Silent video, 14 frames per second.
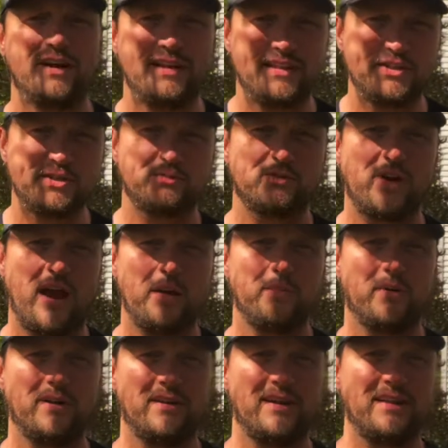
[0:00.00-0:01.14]
hit the subscribe
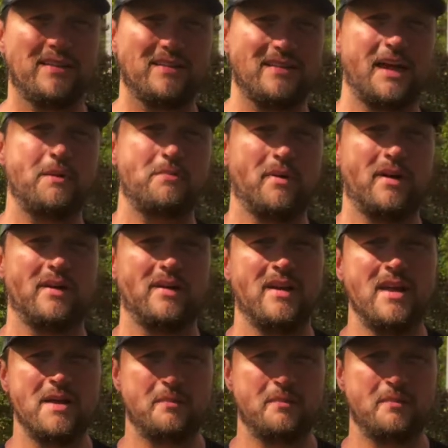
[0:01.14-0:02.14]
button, hit the like button,